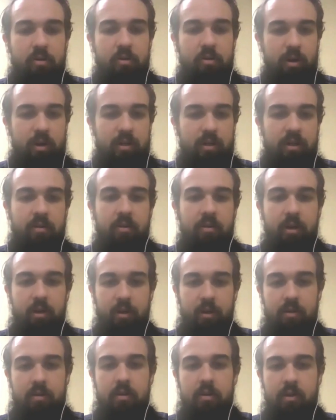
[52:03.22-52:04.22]

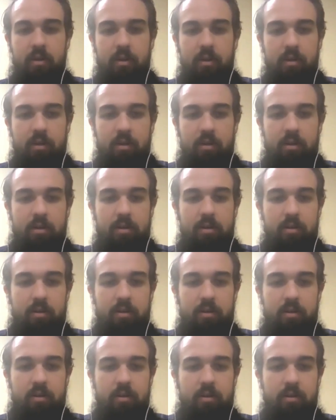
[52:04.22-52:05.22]
criteria.
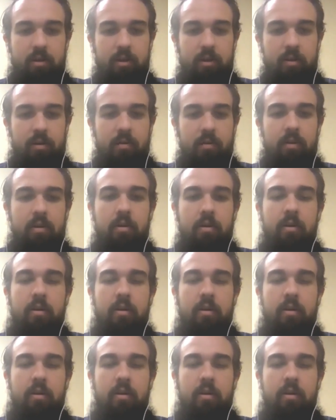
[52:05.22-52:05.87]
You know,